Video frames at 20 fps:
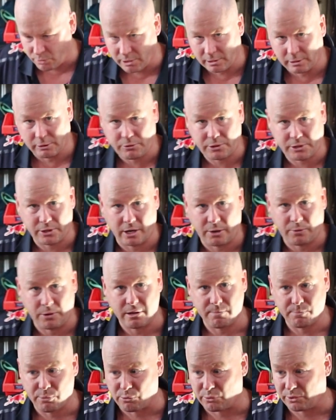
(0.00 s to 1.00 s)
what it looks like when
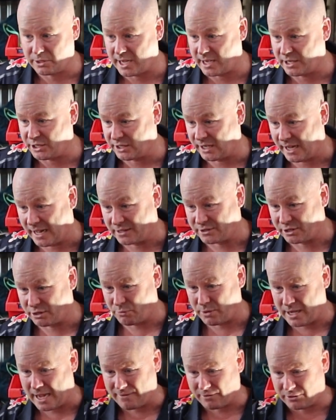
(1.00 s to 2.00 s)
you pull the engine out. So
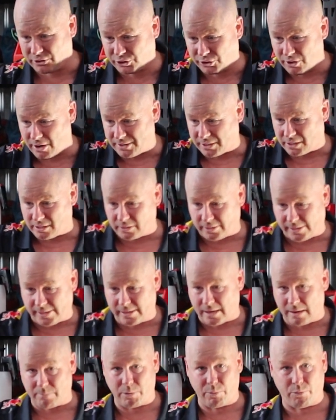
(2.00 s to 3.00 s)
we haven't tried to clean
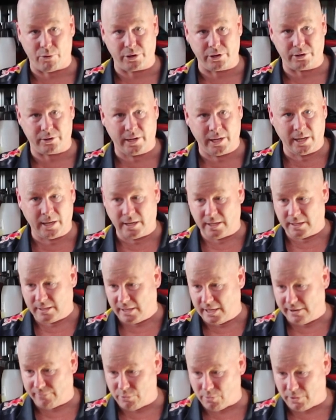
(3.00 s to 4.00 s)
it up. We wanted
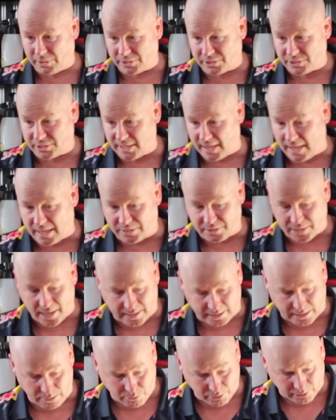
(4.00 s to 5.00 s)
everyone to see
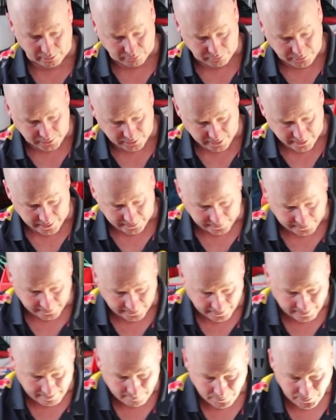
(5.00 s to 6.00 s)
exactly what it looks like.
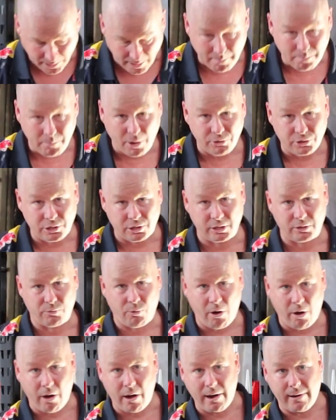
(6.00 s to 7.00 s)
Most of the
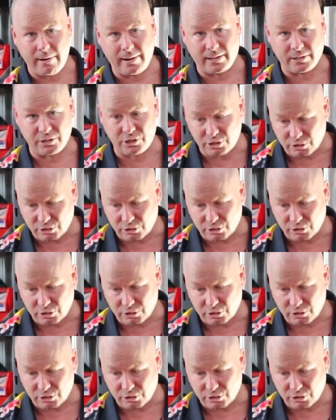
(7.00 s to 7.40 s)
wiring is